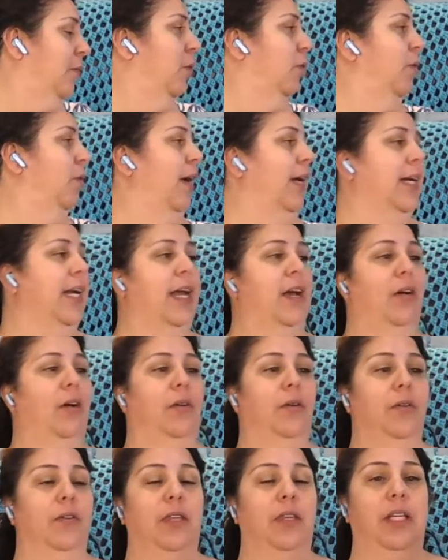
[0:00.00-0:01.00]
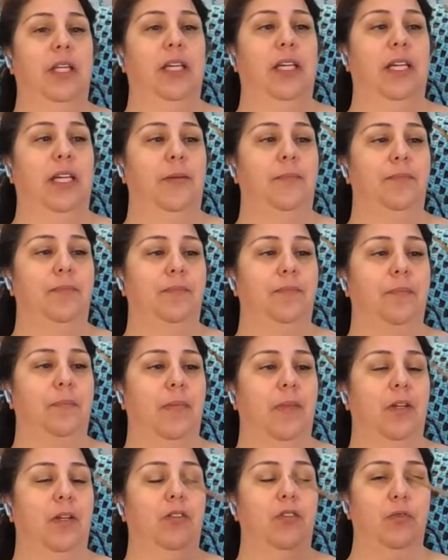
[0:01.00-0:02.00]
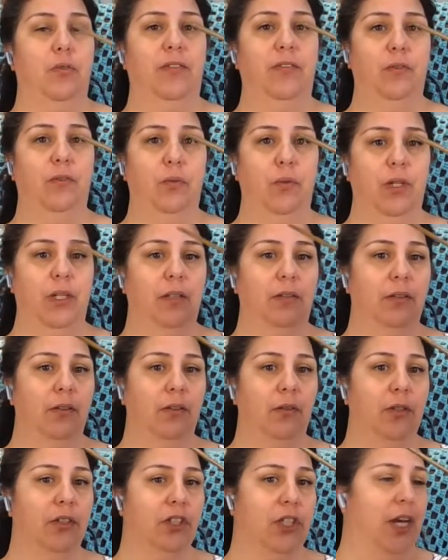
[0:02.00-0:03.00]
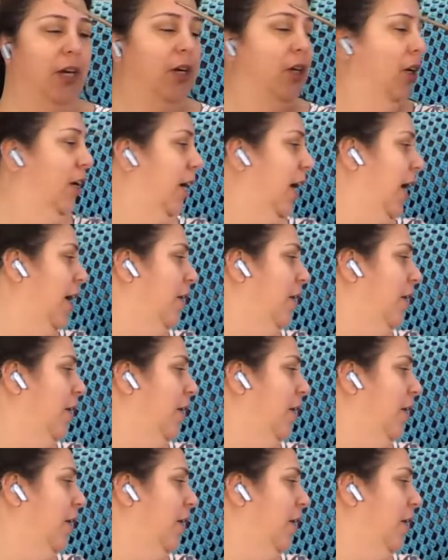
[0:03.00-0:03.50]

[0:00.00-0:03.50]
right now the driftwood crochet hook.